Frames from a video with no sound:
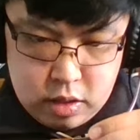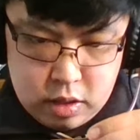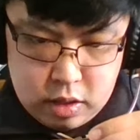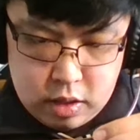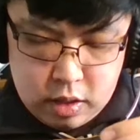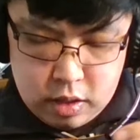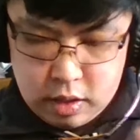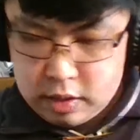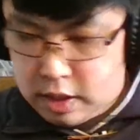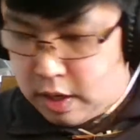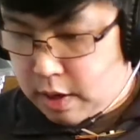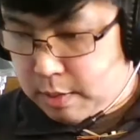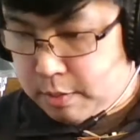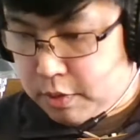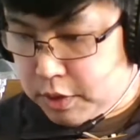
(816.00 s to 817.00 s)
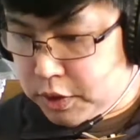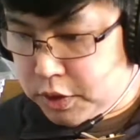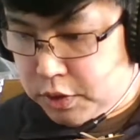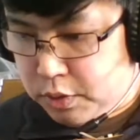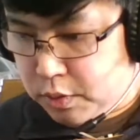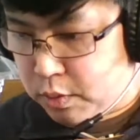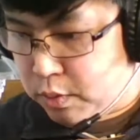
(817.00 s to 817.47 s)
Now I'm going
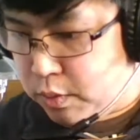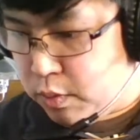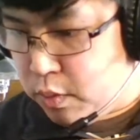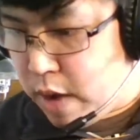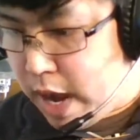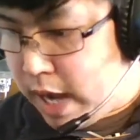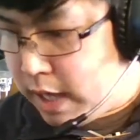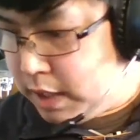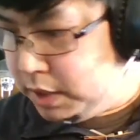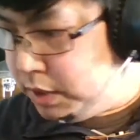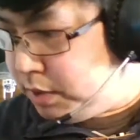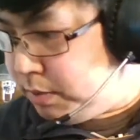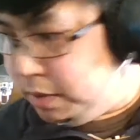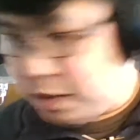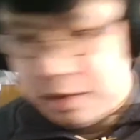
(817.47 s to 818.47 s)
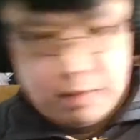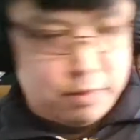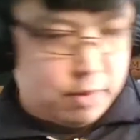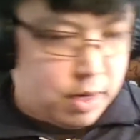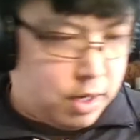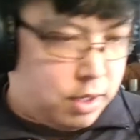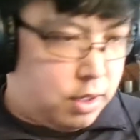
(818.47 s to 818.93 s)
to wax my
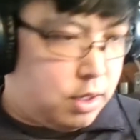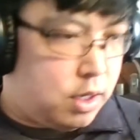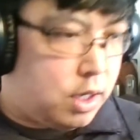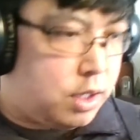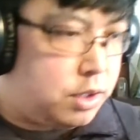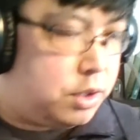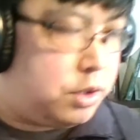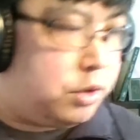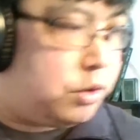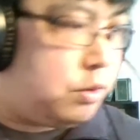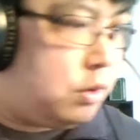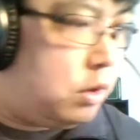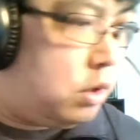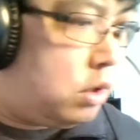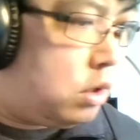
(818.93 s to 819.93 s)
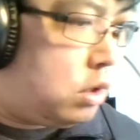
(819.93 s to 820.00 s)
thread as usual.